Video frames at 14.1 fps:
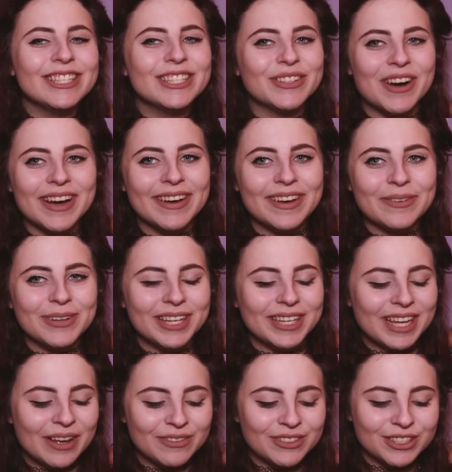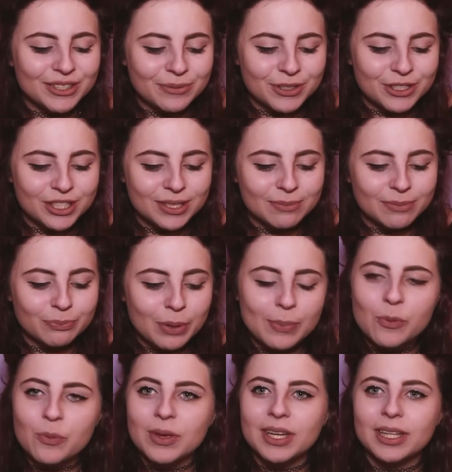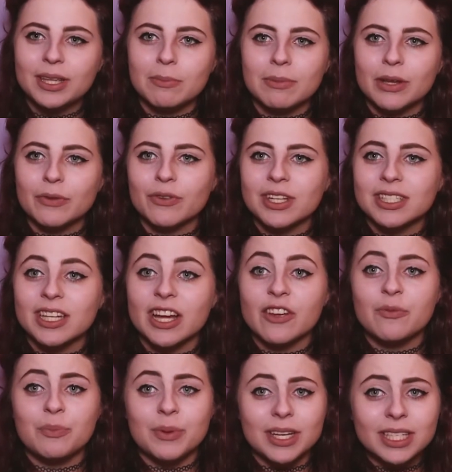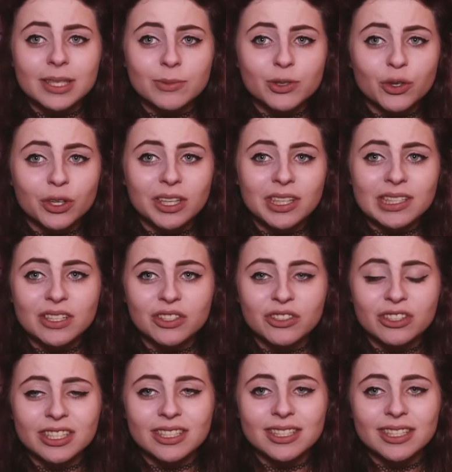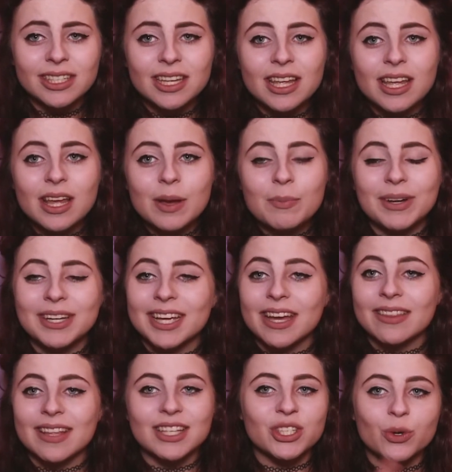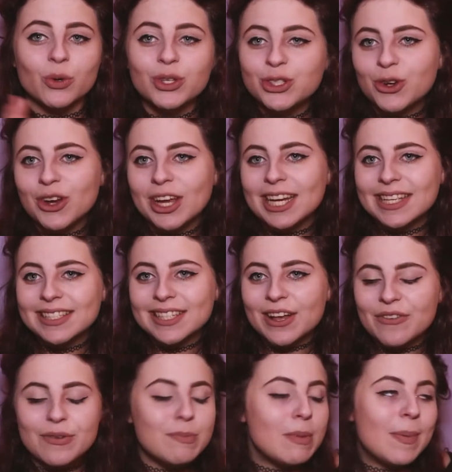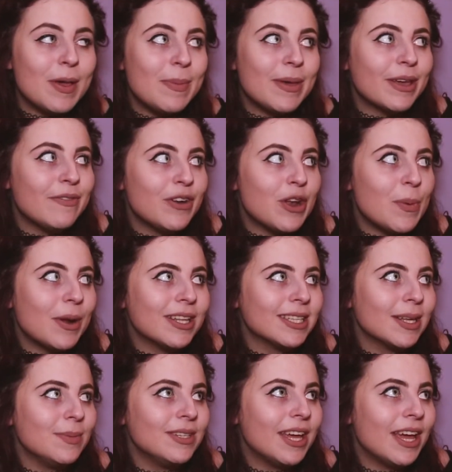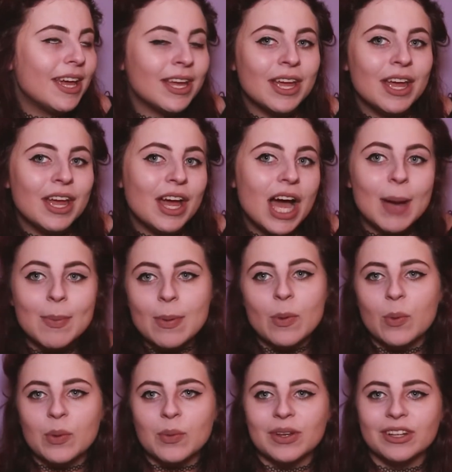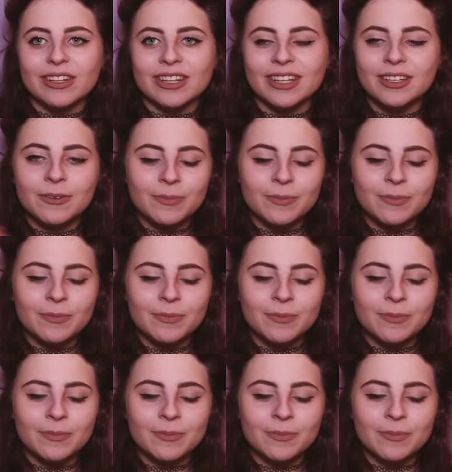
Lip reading: So we didn't have to, which is probably the main reason I've been to the majority of these countries. But again, that's a whole story in itself. Maybe I'll make a video about it someday. I probably will.